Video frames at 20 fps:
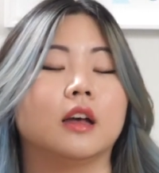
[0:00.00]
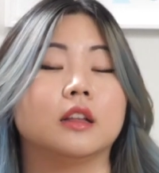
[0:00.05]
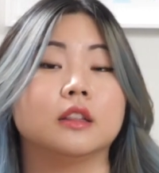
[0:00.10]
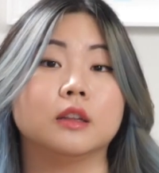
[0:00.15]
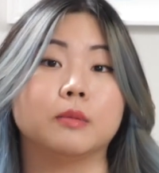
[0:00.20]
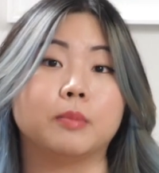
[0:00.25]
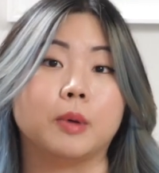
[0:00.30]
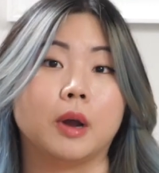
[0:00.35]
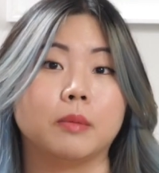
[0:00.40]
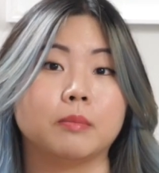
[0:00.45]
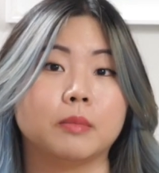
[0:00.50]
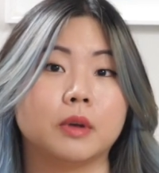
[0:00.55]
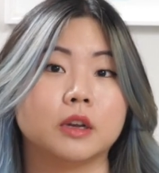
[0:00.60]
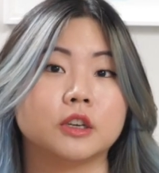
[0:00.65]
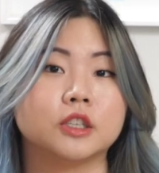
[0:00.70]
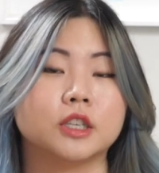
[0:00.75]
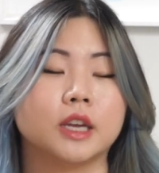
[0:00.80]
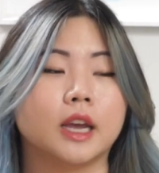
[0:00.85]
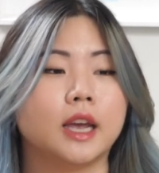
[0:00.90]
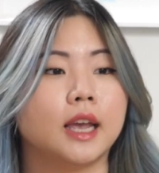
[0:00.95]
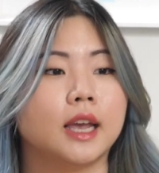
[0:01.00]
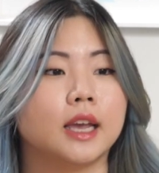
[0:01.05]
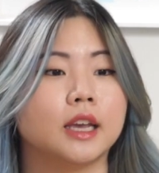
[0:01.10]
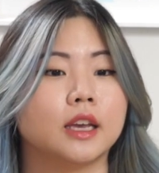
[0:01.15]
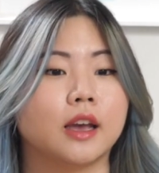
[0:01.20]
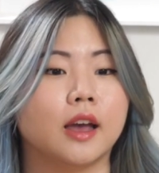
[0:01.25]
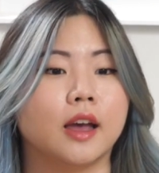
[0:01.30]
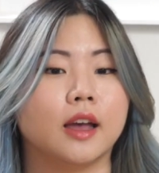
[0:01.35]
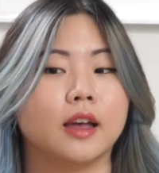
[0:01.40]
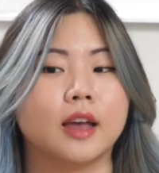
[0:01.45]
Le Bon
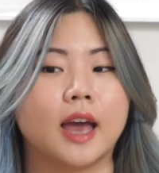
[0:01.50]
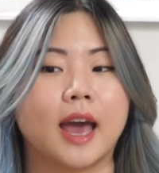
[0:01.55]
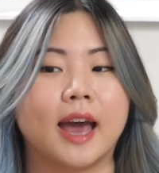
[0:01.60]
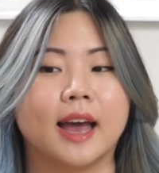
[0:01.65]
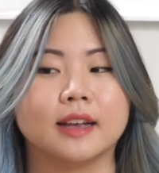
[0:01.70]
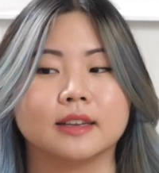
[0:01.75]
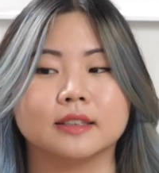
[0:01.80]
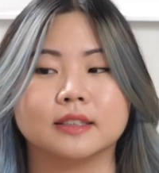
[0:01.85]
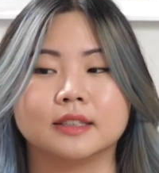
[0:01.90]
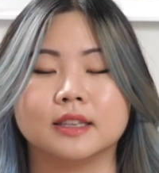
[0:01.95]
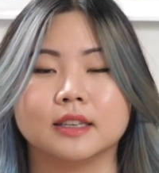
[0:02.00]
Marché has